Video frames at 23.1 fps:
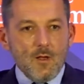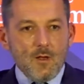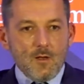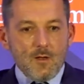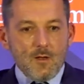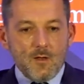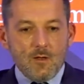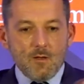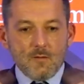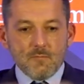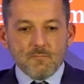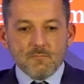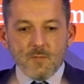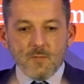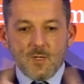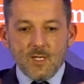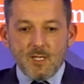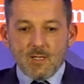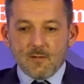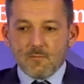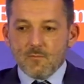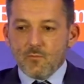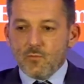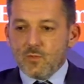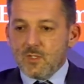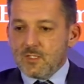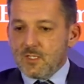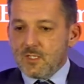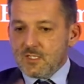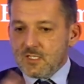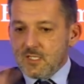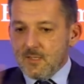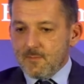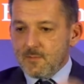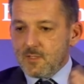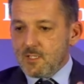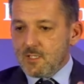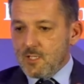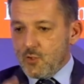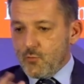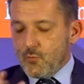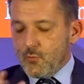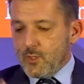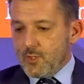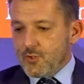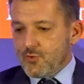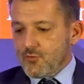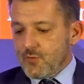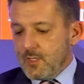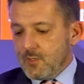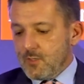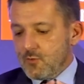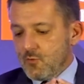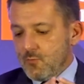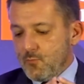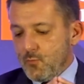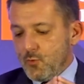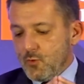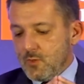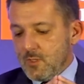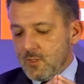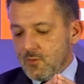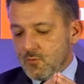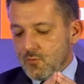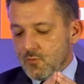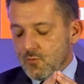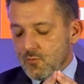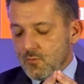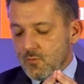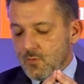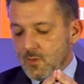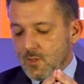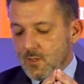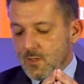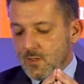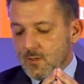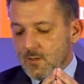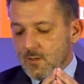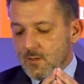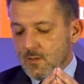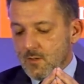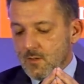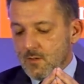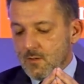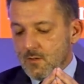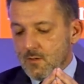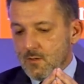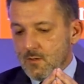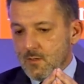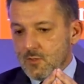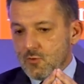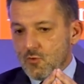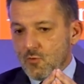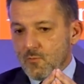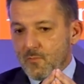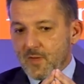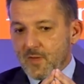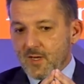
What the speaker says: Again, this is something that we are trying to put into